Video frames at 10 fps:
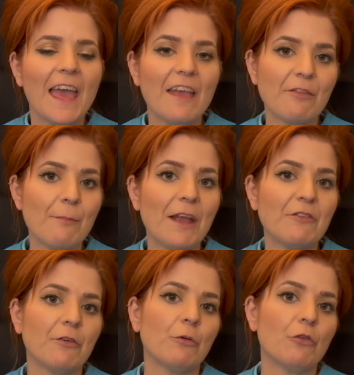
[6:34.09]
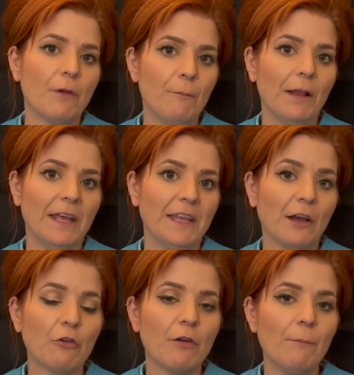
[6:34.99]
is made from crimpline. Now
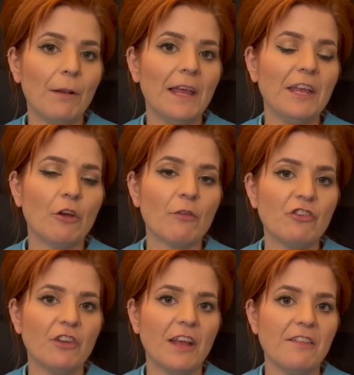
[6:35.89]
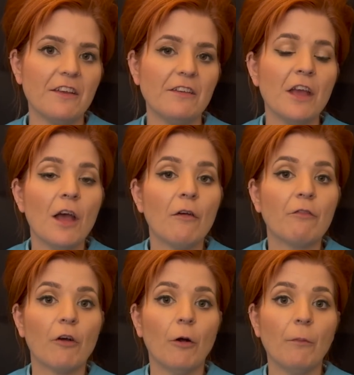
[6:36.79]
crimpline originated
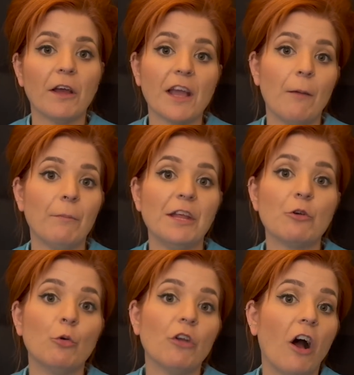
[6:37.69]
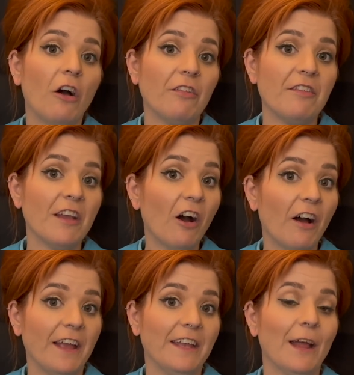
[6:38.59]
from a company called
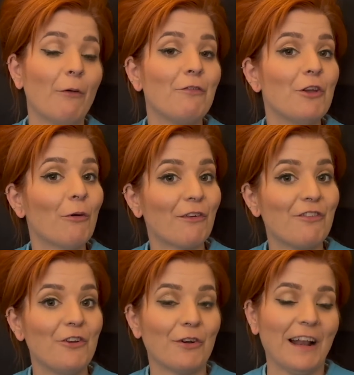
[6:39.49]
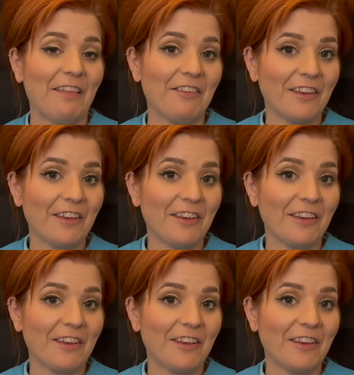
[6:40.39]
ICI. Now if you are into your classic